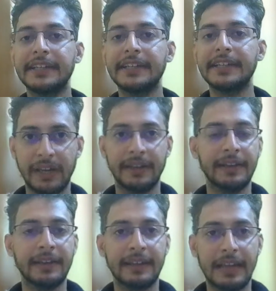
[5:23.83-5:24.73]
Okay,
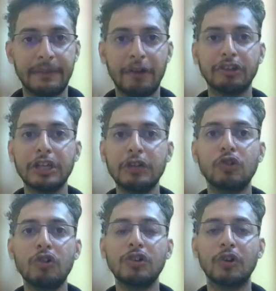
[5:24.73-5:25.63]
about you
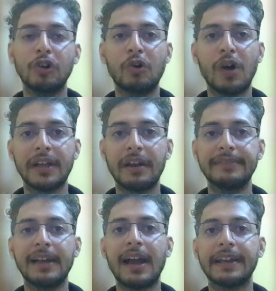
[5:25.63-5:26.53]
don't know what are
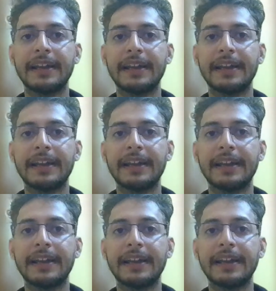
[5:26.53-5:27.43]
the characteristic of a
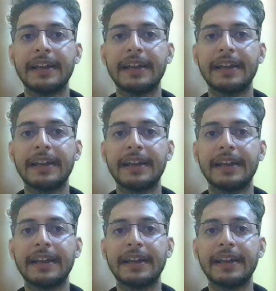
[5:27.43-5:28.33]
good student
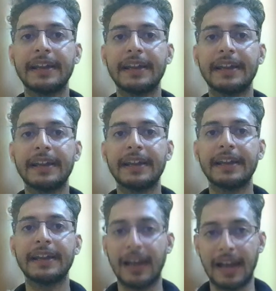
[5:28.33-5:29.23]
so in
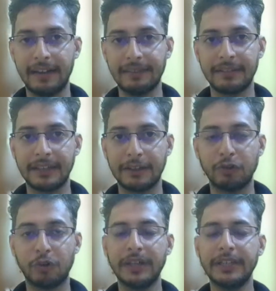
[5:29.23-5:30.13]
your class
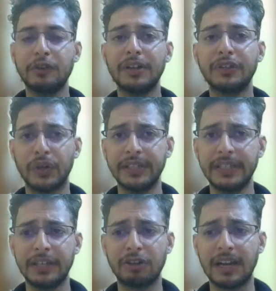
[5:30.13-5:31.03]
when you are
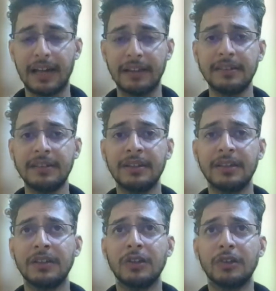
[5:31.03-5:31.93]
joining your class
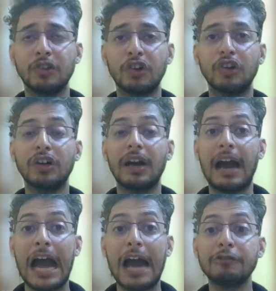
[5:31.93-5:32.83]
so
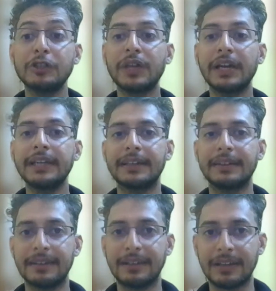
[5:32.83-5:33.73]
how we can
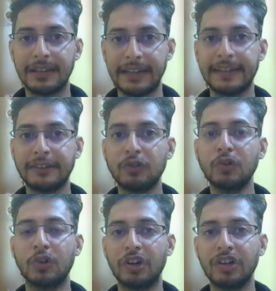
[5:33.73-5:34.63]
get to
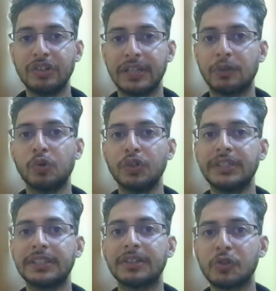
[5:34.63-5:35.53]
know that which
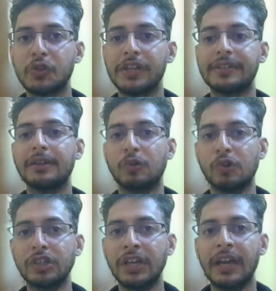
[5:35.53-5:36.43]
students are
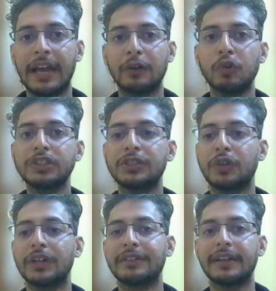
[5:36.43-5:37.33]
good and which
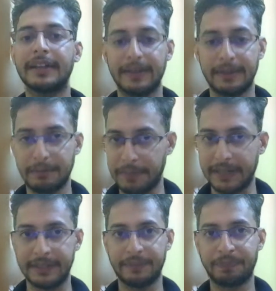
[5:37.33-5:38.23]
students are
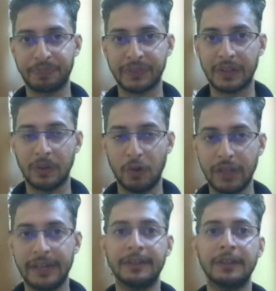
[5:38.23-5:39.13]
bad okay